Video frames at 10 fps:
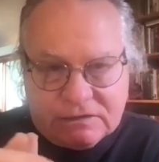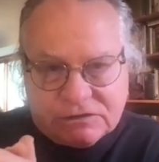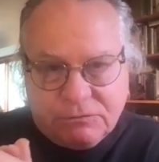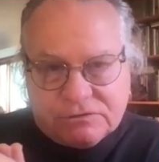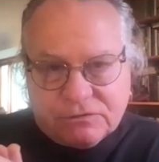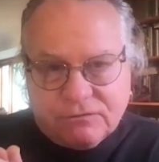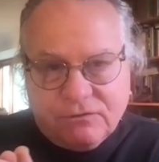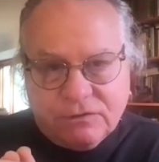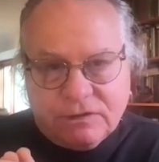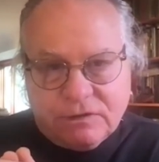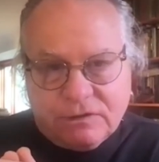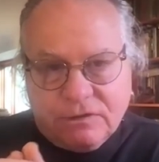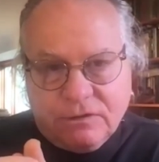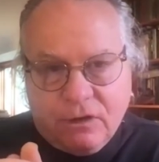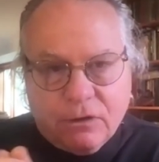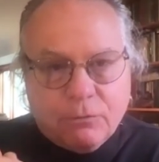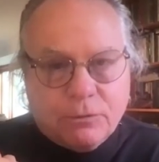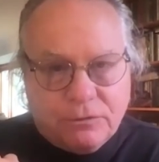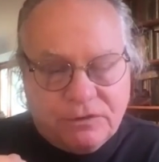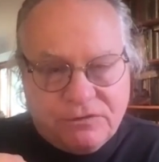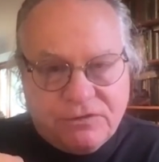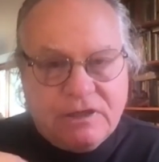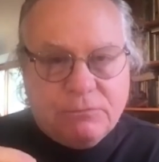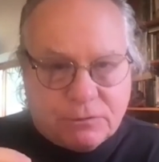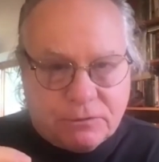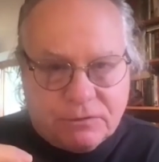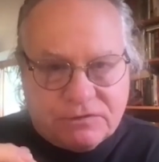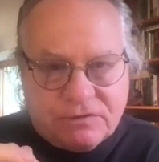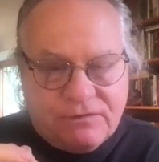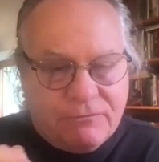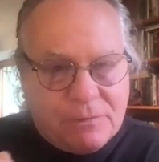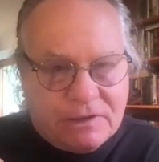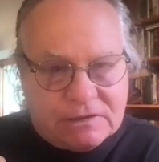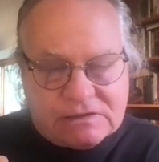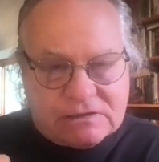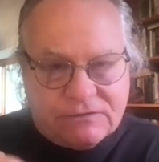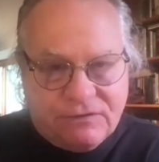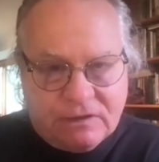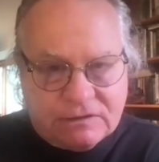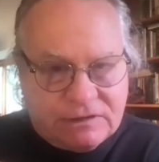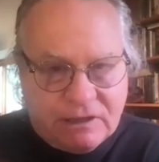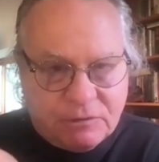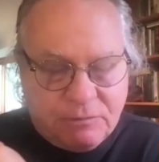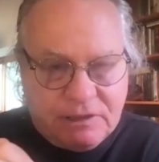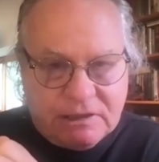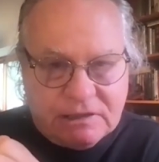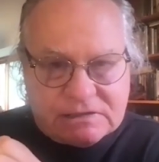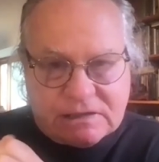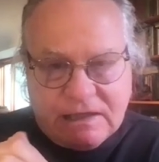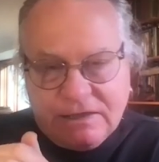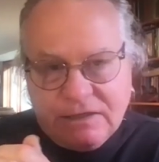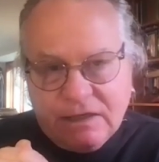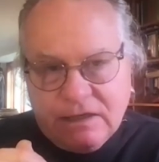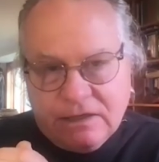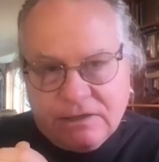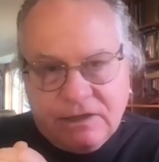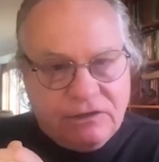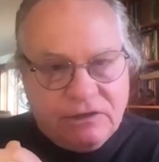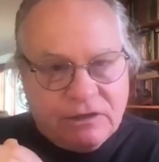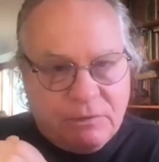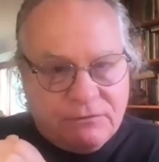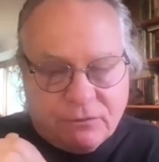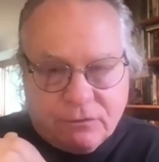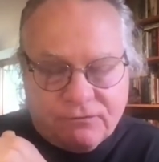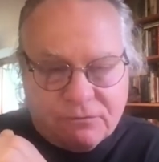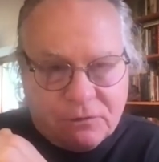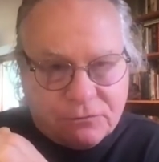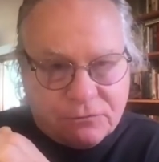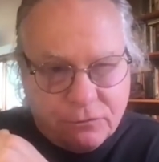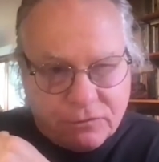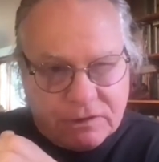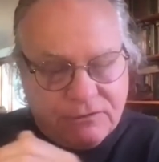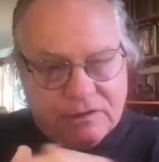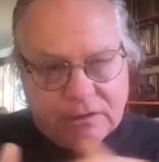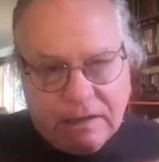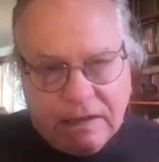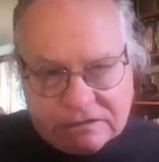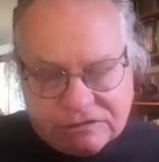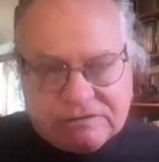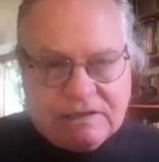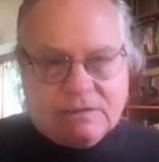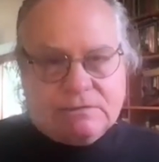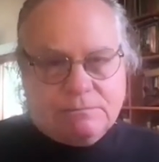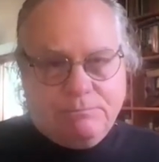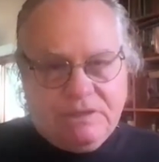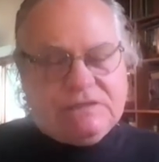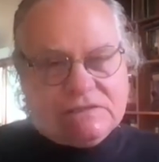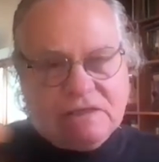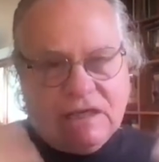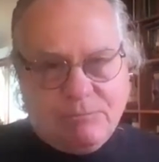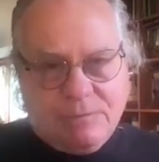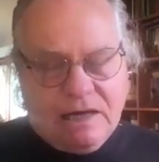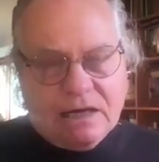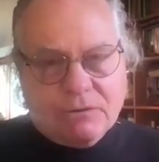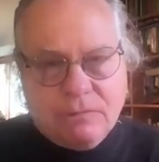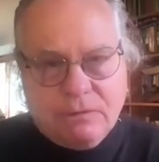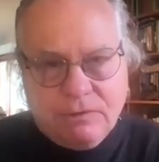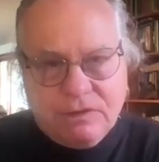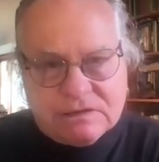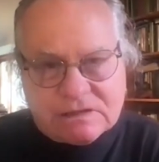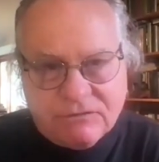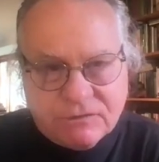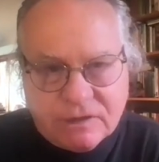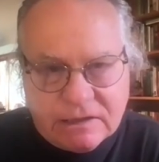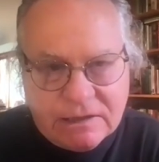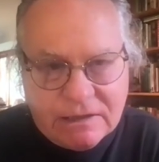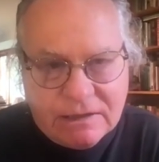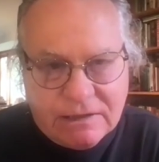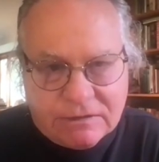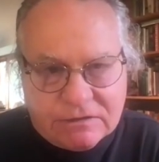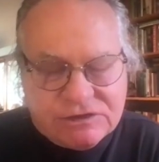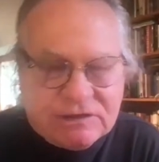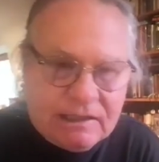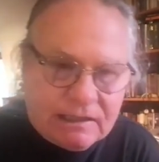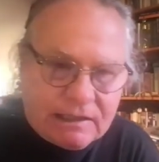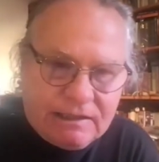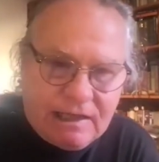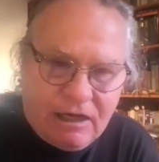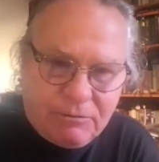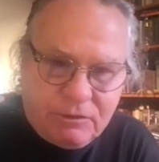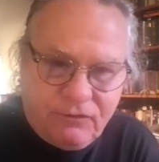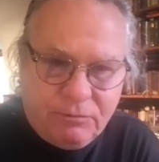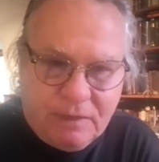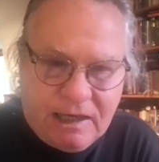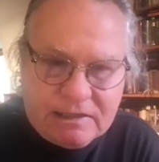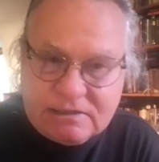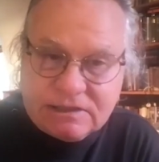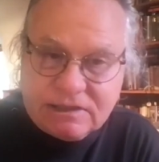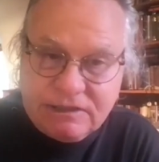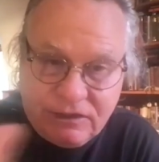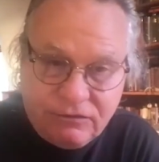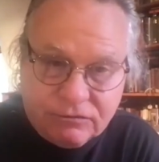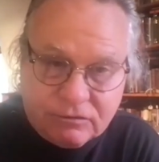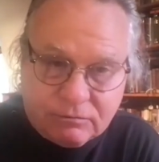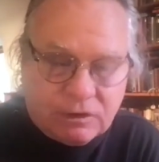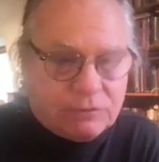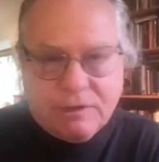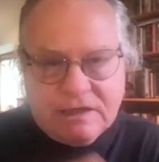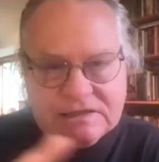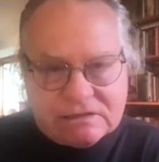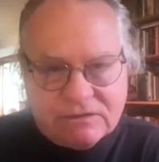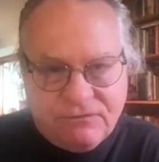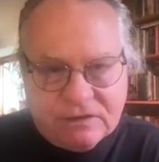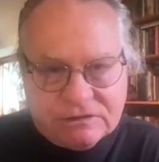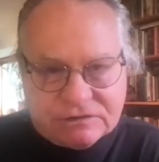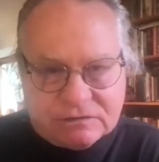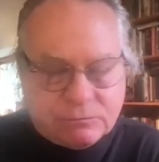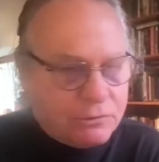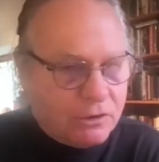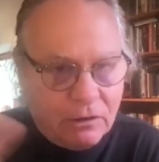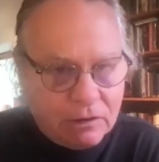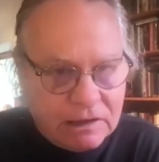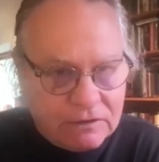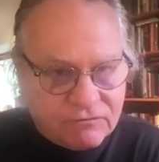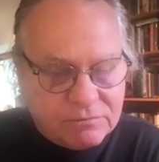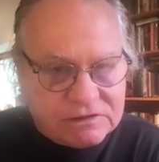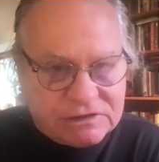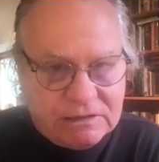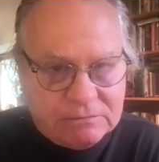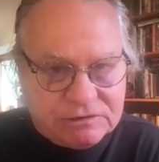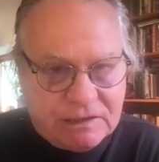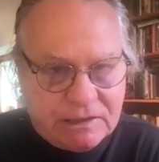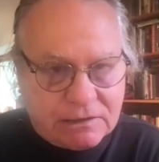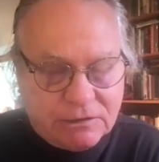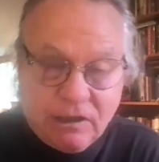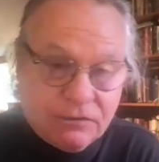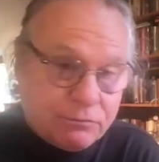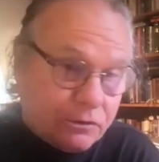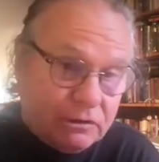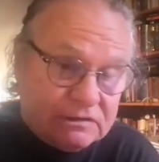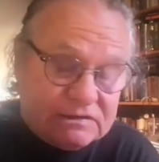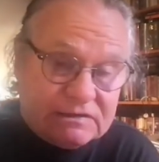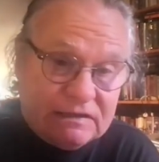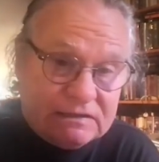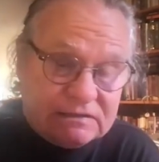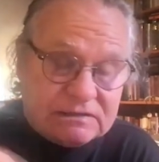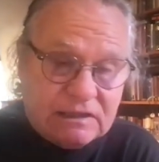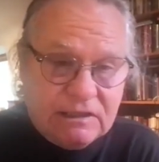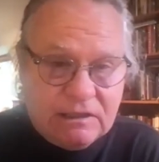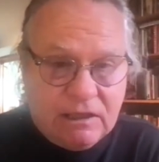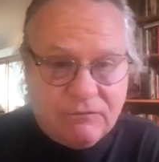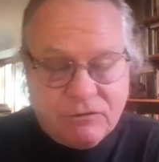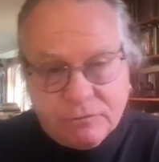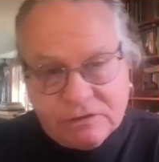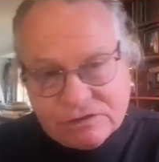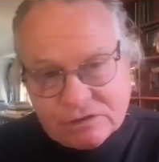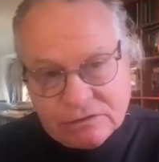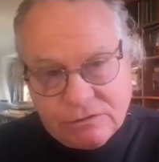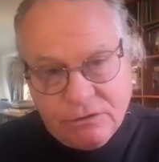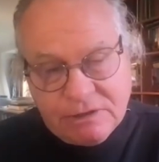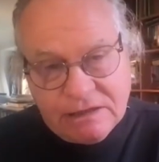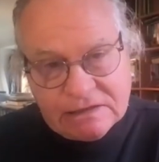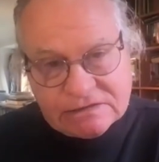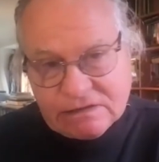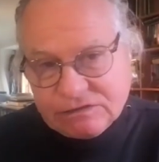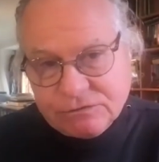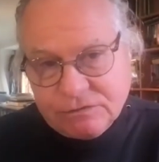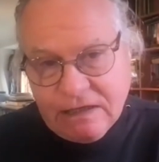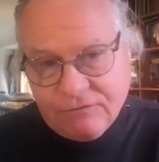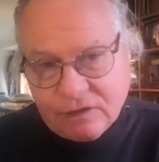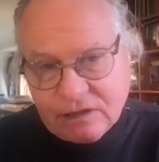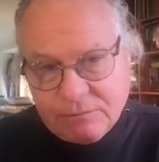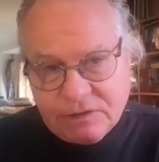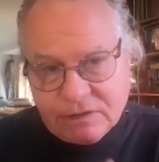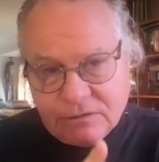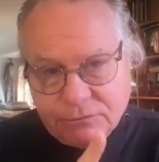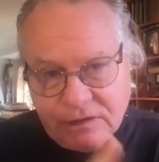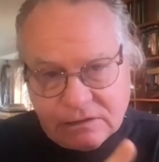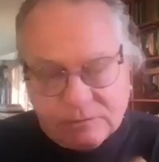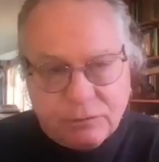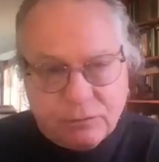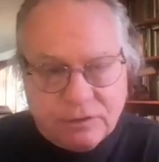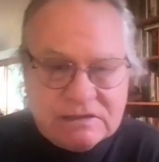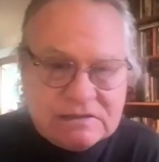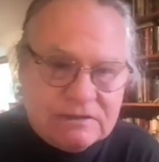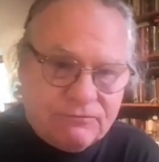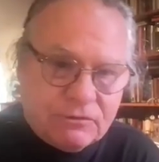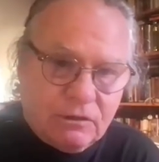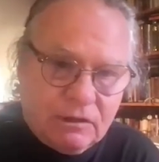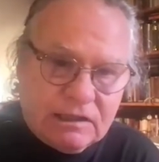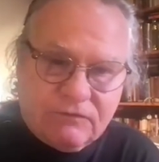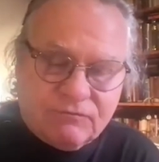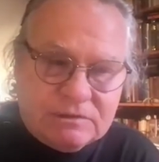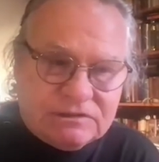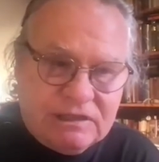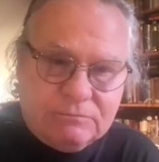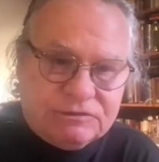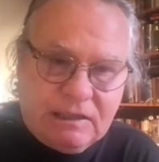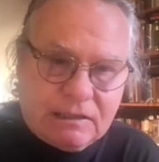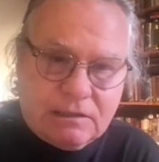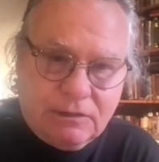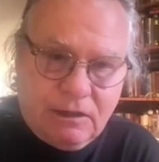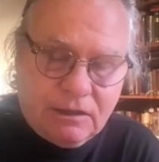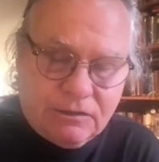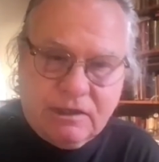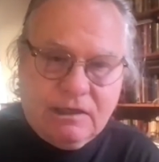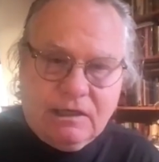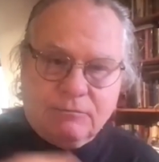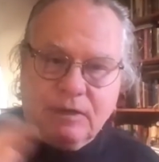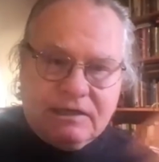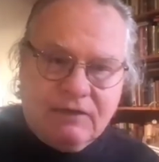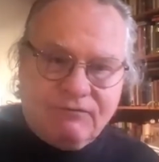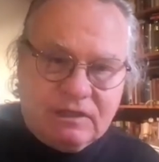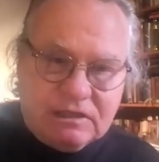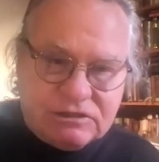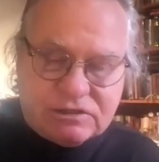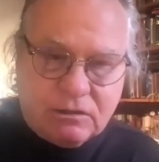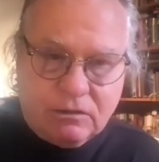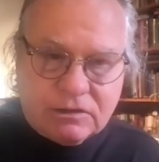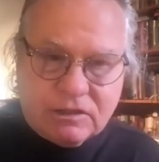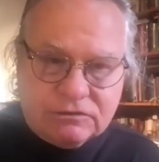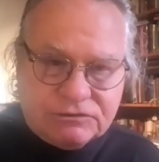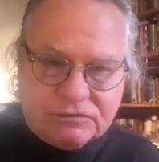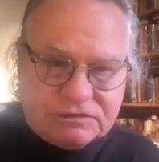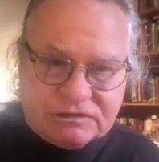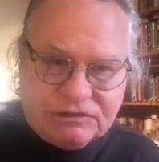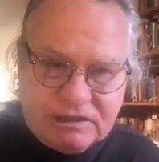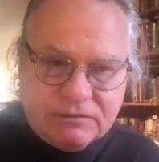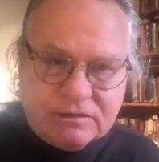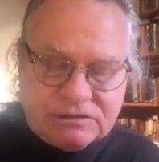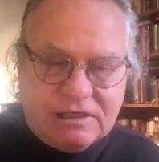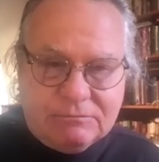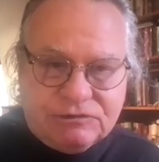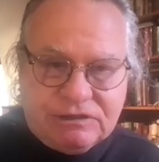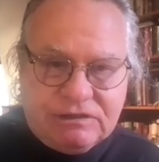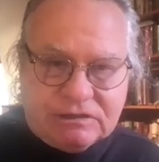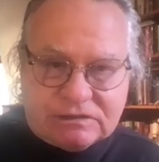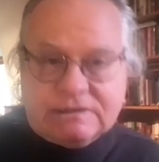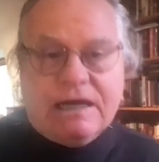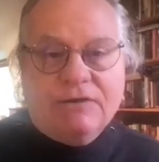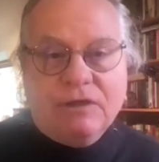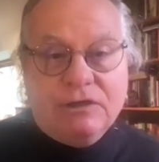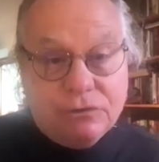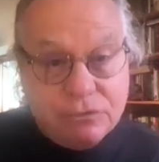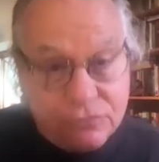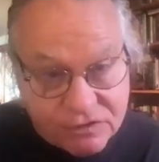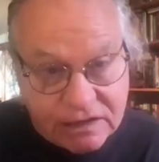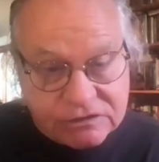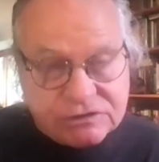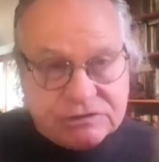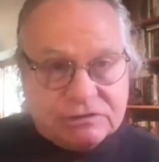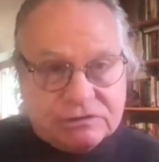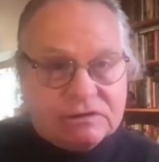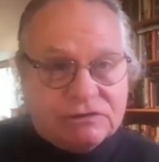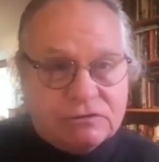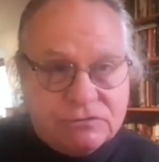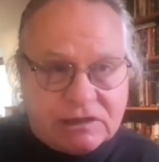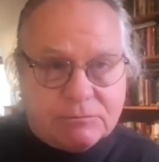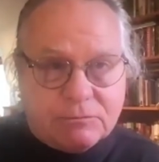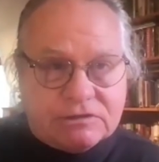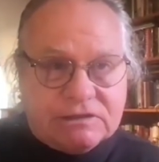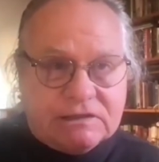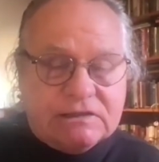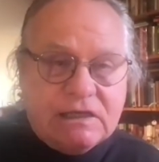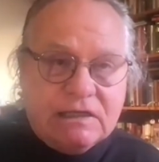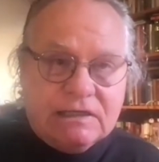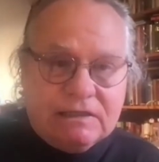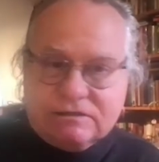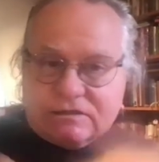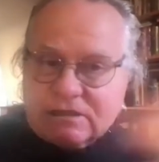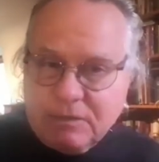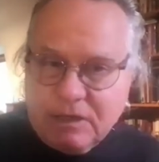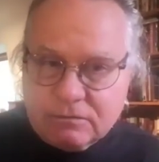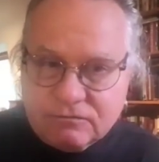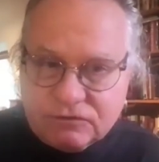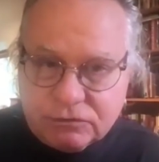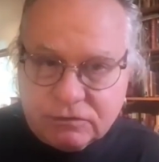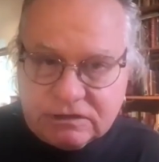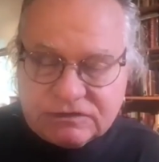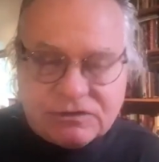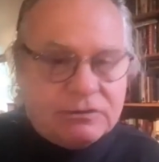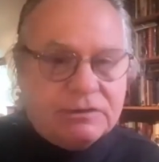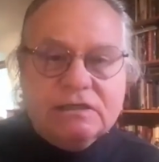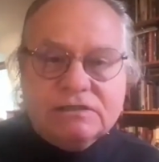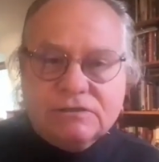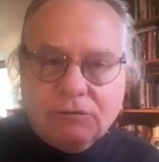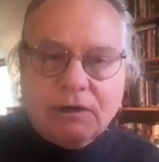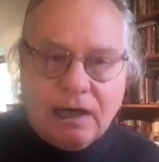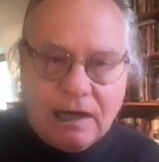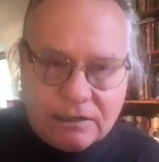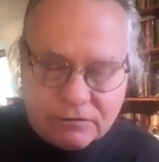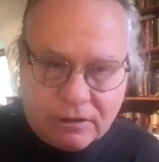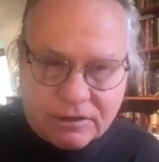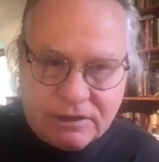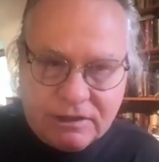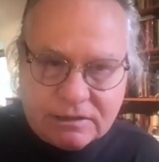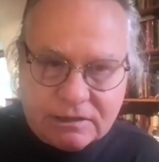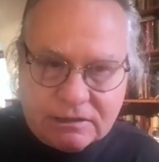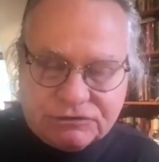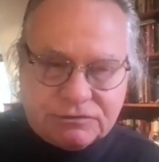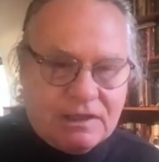And so we sort of look at our world as the world, as if everybody else is a failed attempt at being us. And nothing could be further from the truth. And if we actually take a big step back, we discover that the genetic endowment of humanity is a continuum. Race is a fiction. We're all cut from the same genetic cloth. We're all descendants of the original human ancestor in Africa. But the critical point is, if we're all cut from the same genetic cloth, by definition, all cultures share the same genius. And how they use that genius, as you said, Martin, is just a matter of choice. There is no hierarchy in culture.